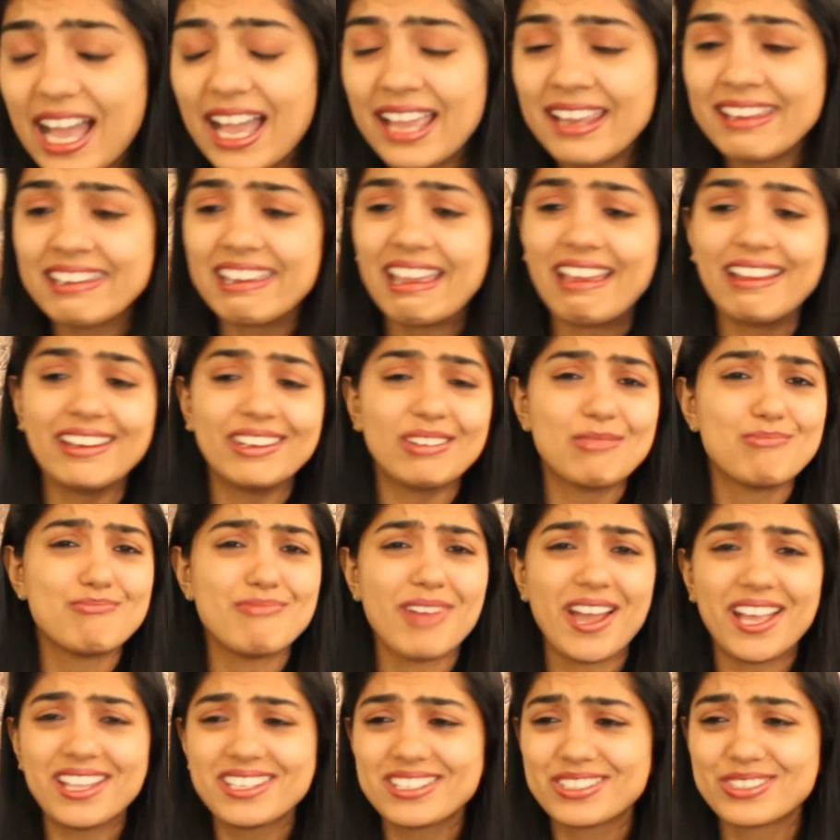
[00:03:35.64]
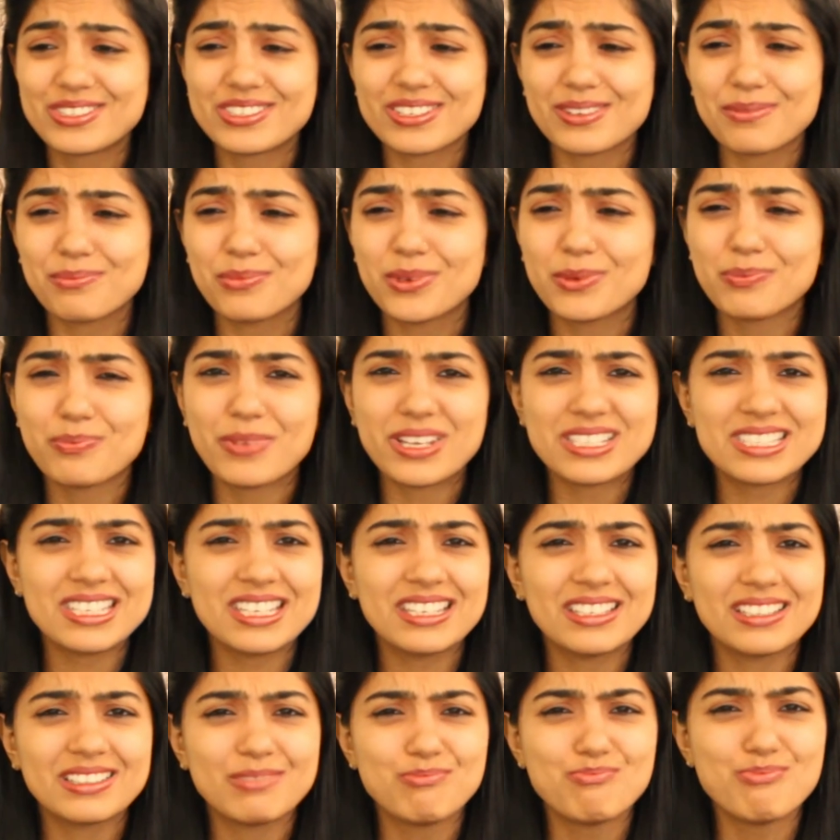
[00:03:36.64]
I can't imagine someone
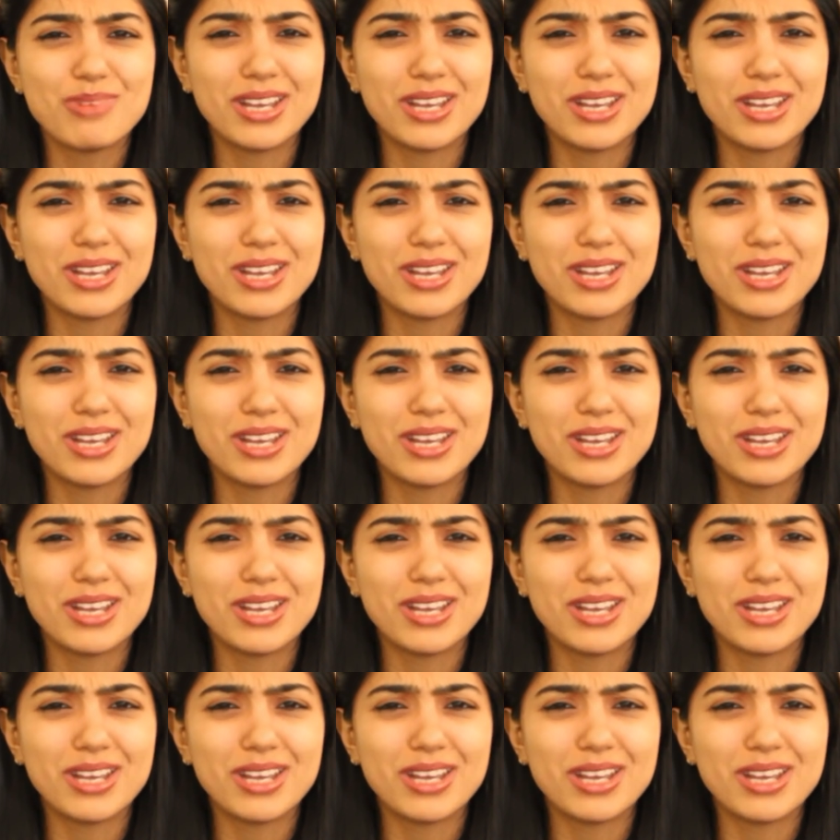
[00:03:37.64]
messing